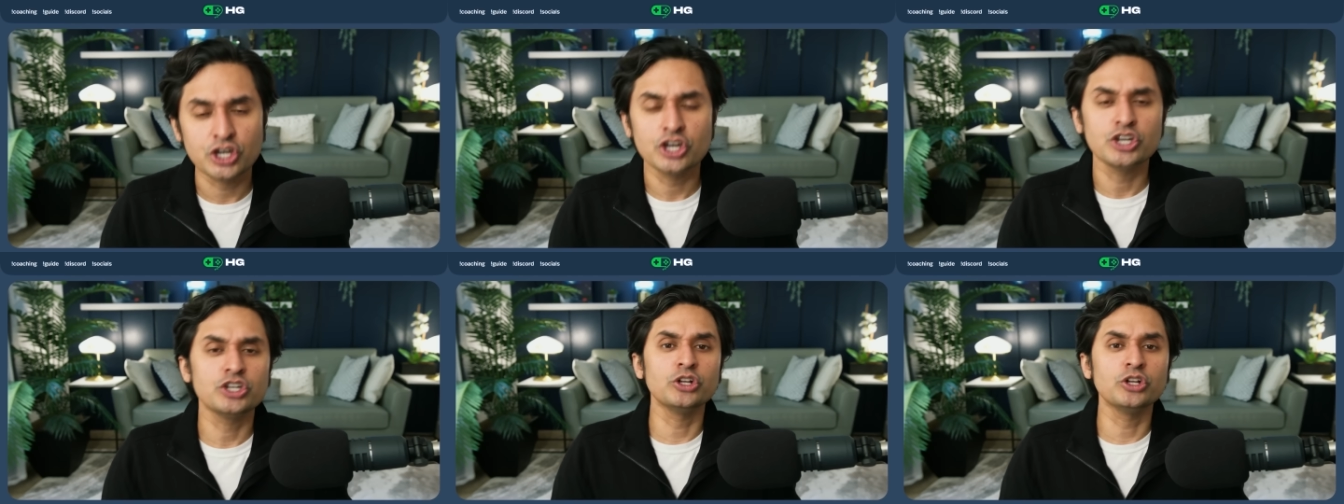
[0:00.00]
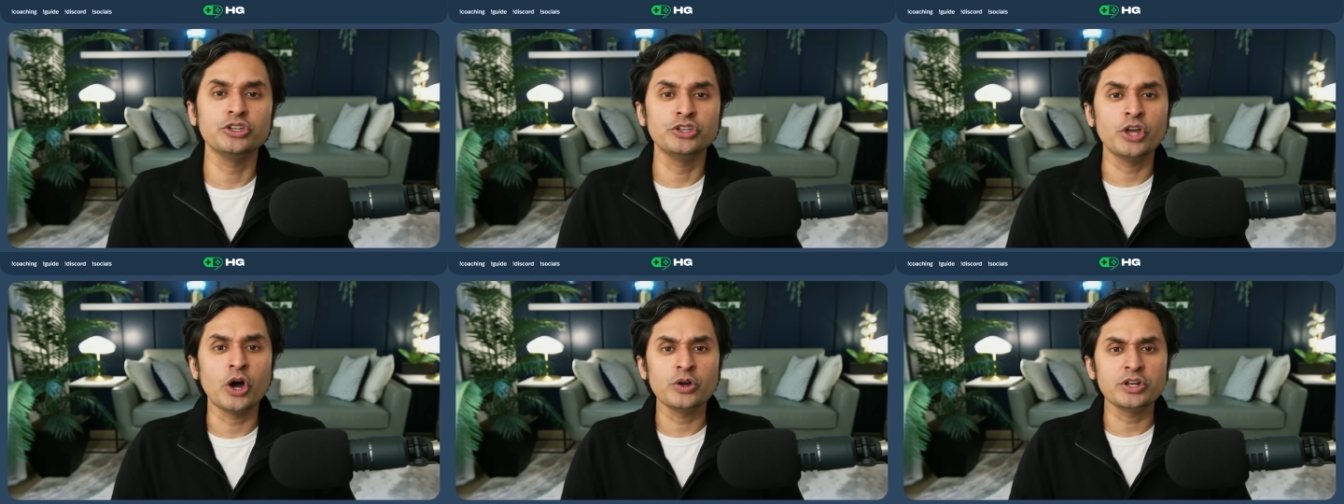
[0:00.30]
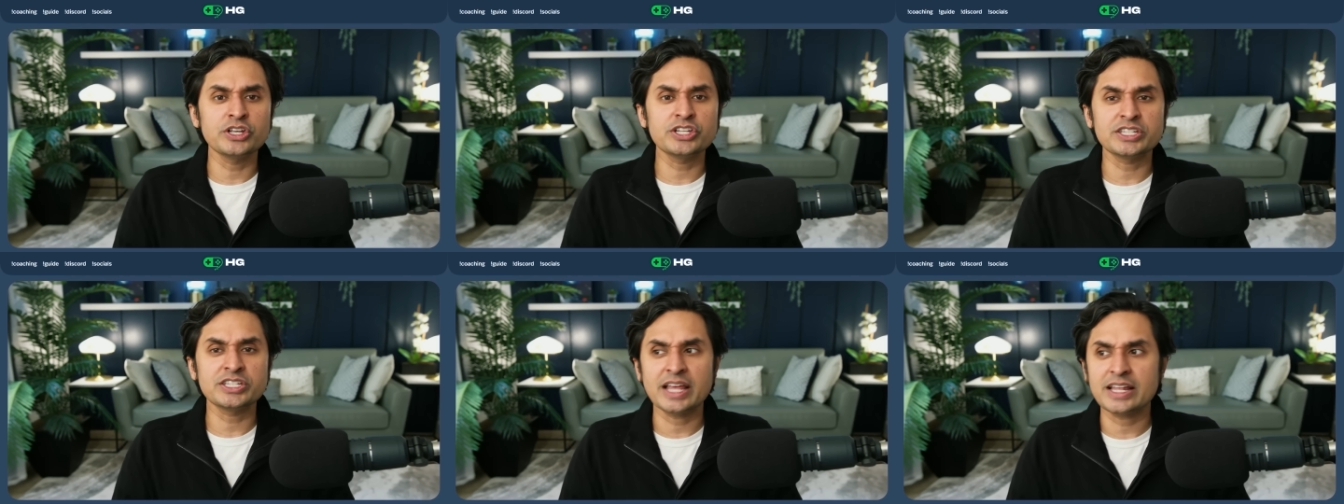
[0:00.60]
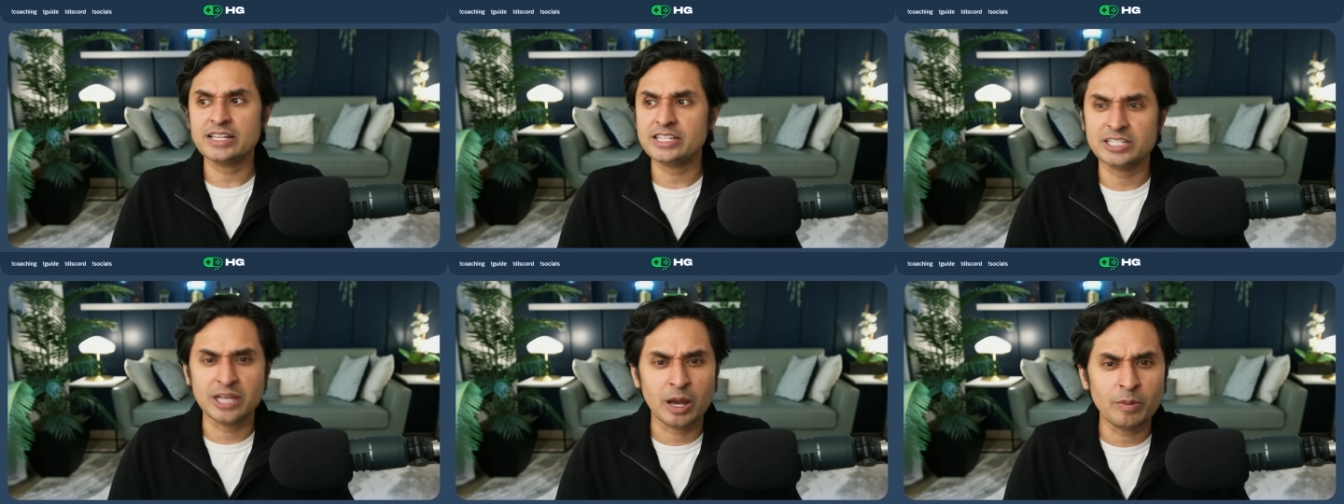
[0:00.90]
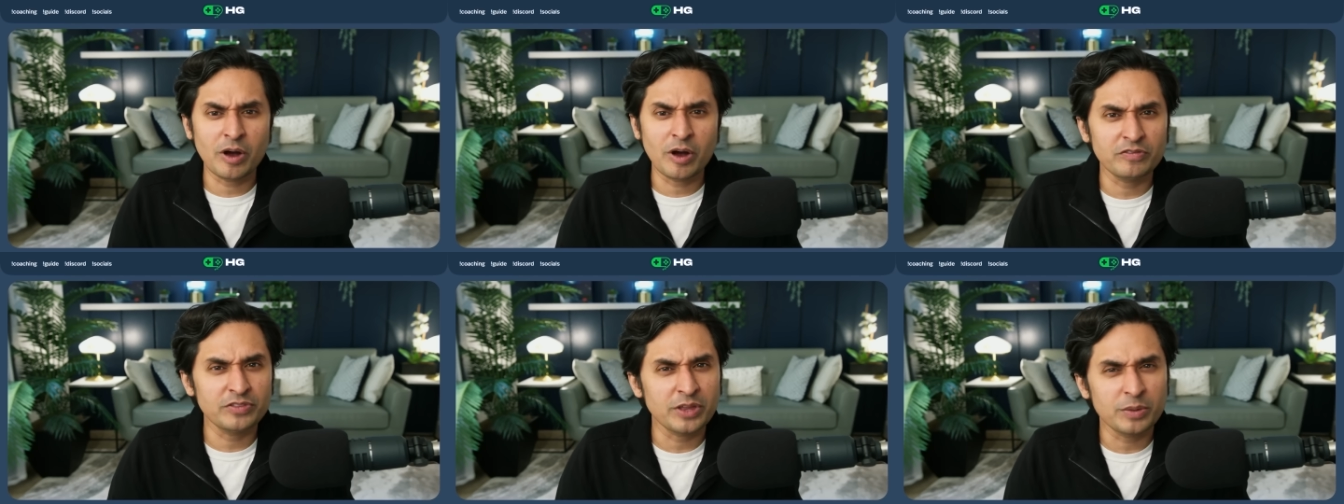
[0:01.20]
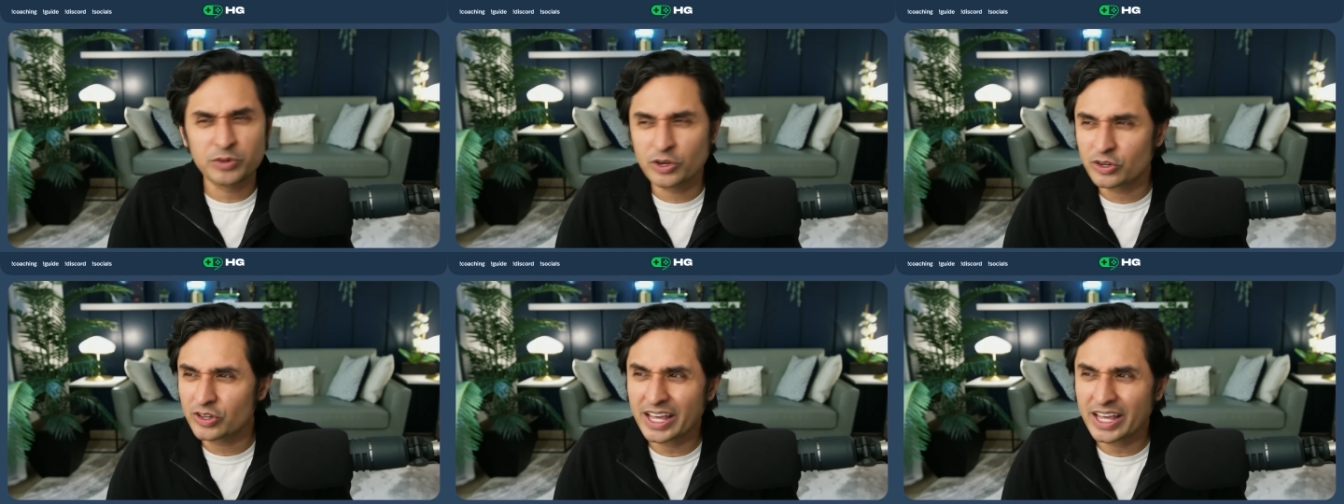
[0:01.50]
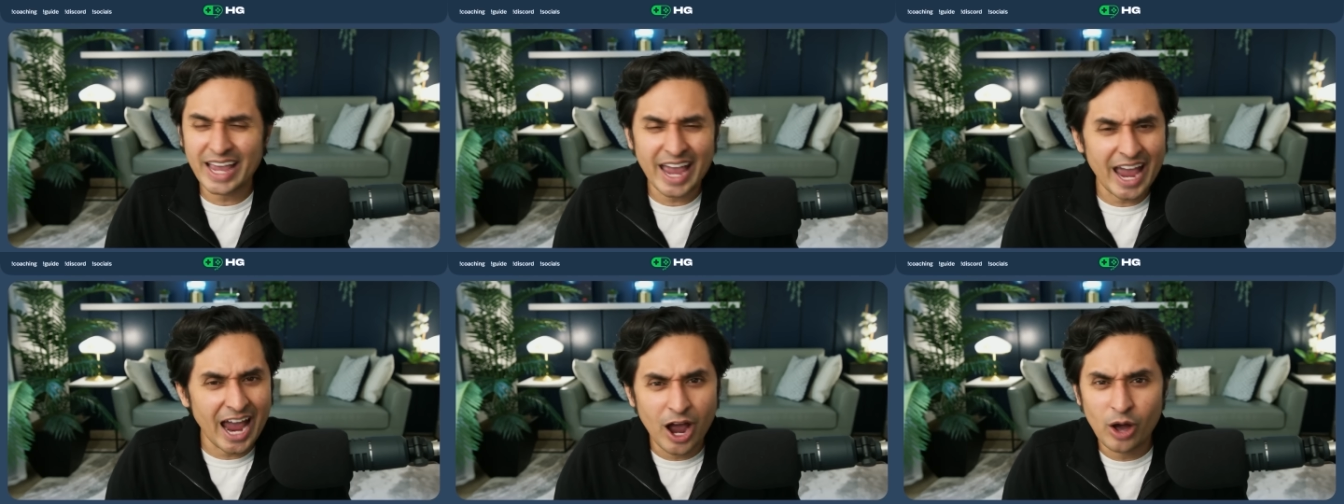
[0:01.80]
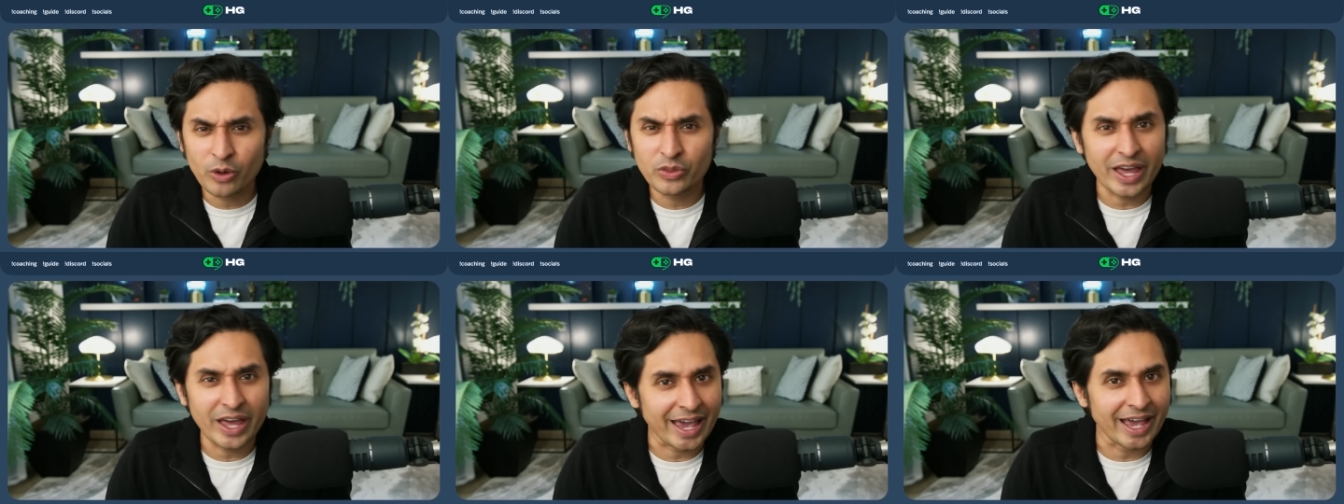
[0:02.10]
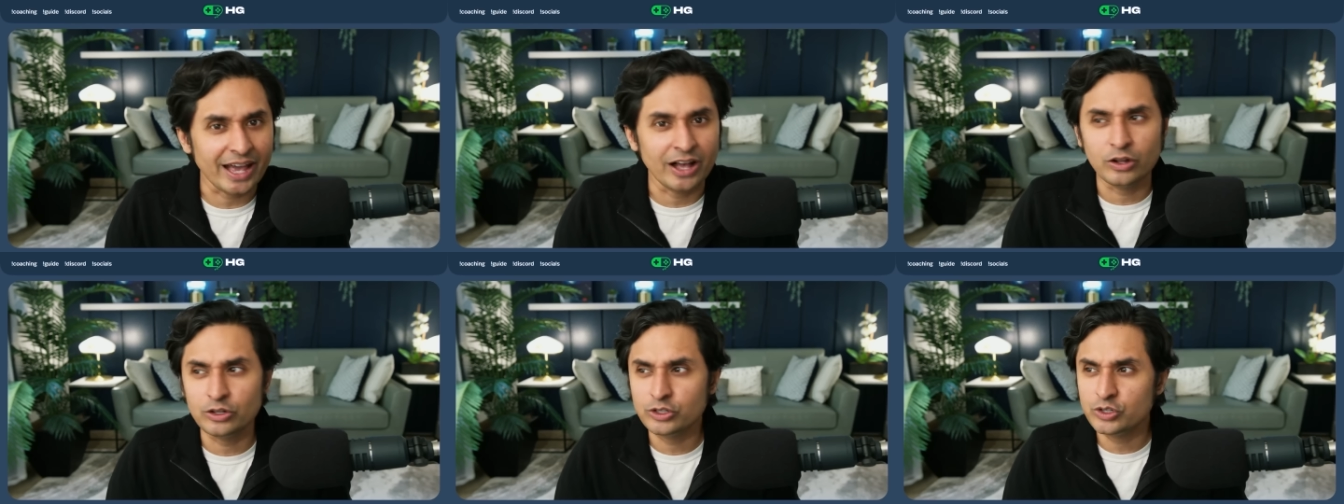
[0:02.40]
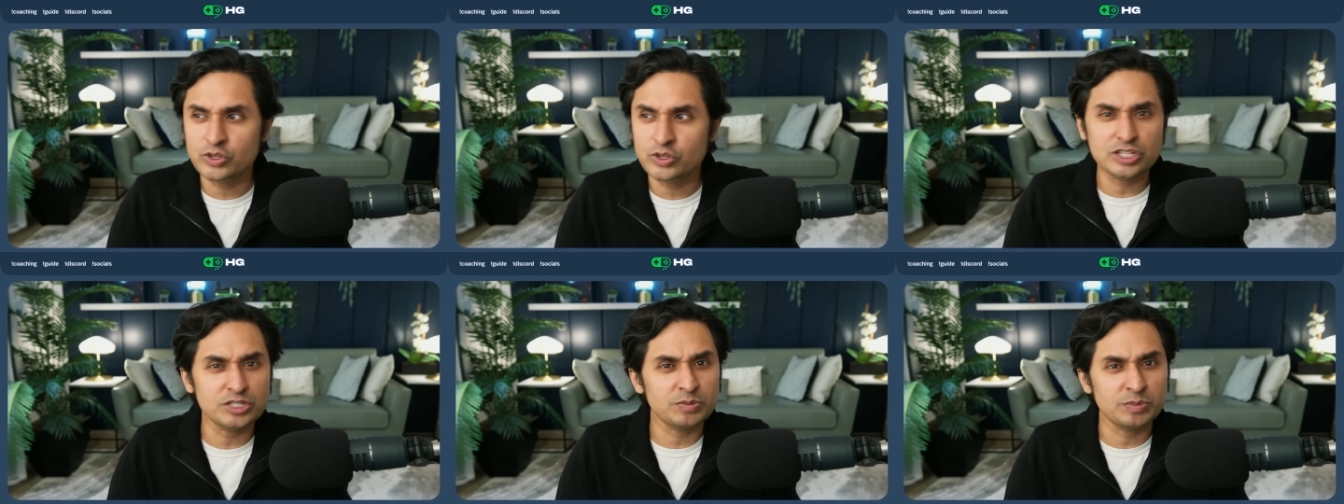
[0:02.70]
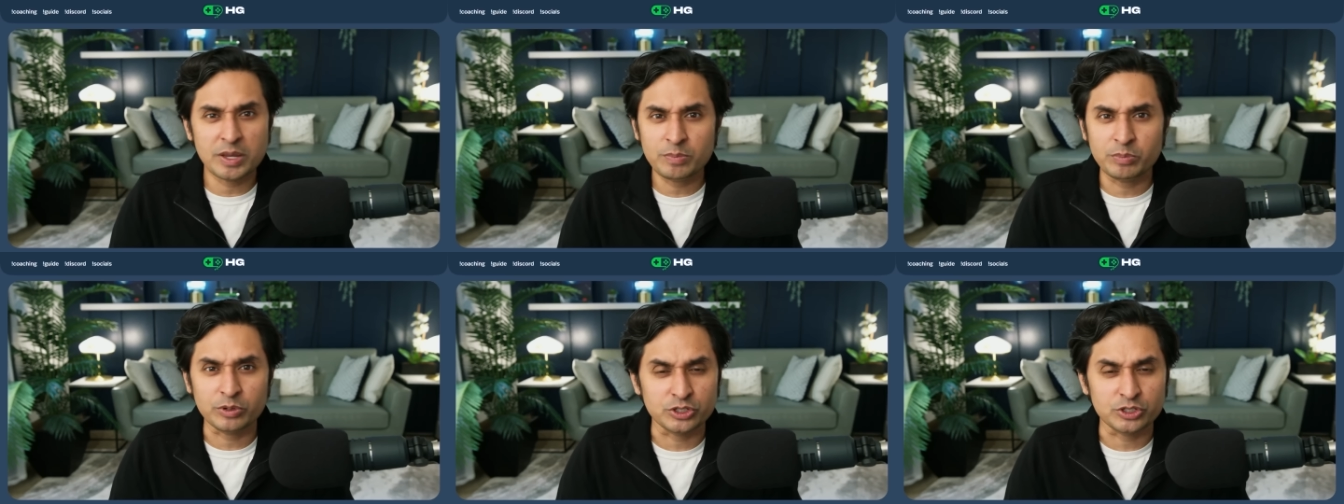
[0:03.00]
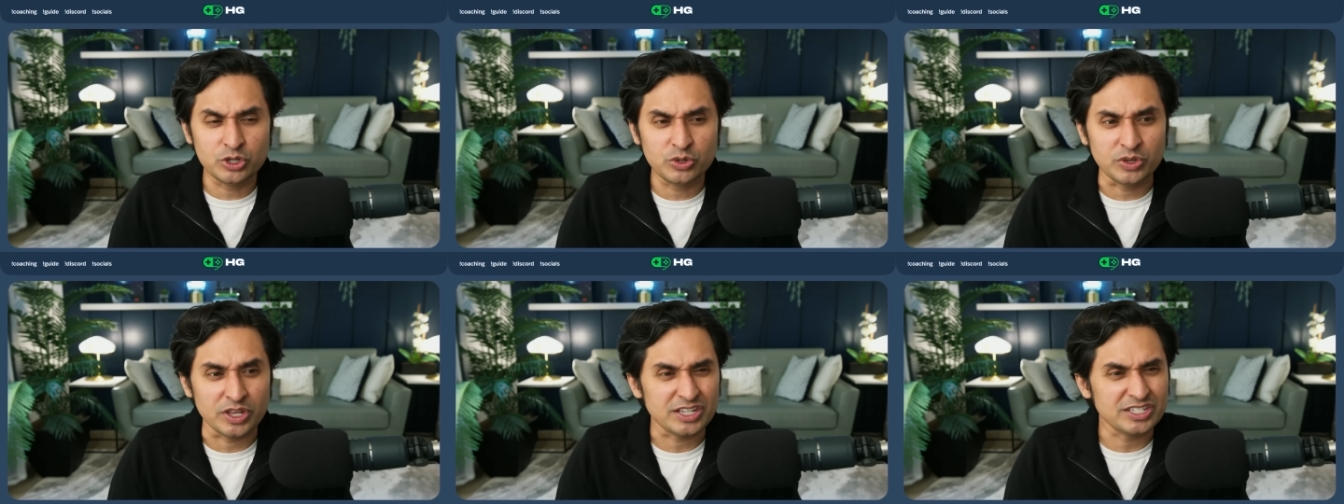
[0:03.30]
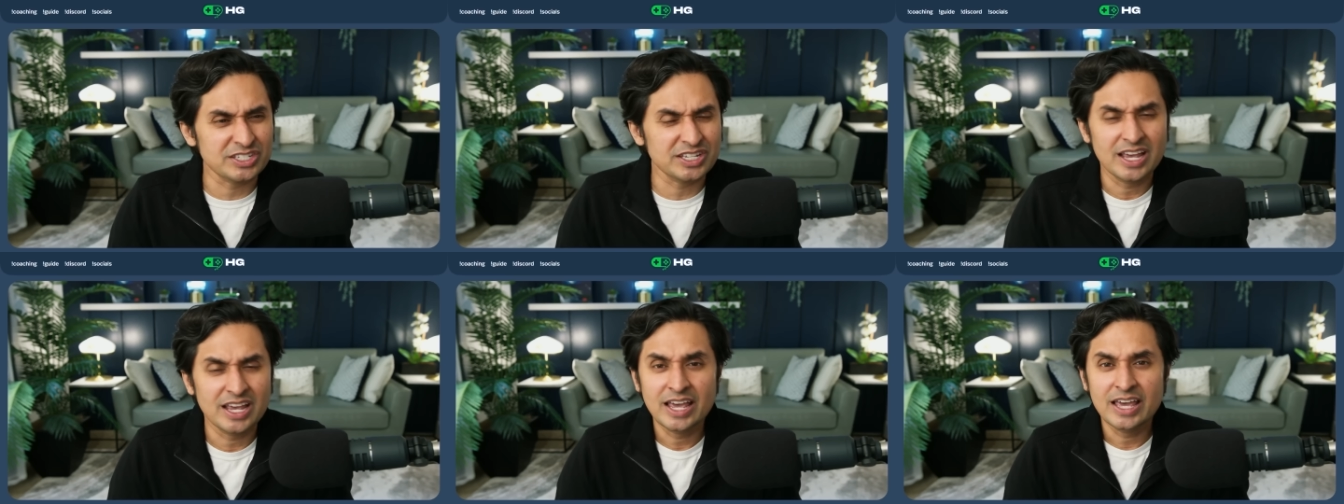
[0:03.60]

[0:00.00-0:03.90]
you'll notice that some of them, you're like, how the hell do these people do this?